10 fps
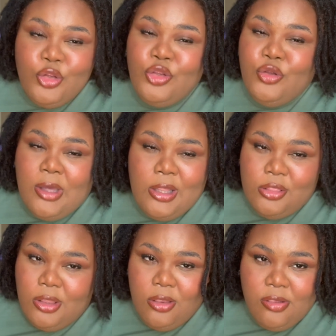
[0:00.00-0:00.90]
you got
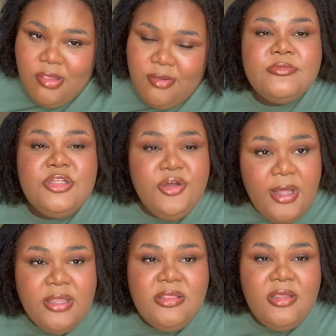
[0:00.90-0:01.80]
this. You
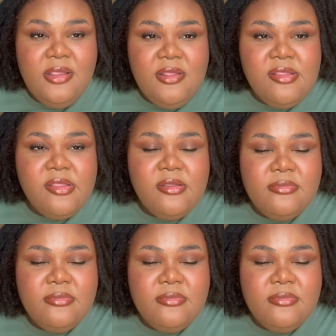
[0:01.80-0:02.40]
got this.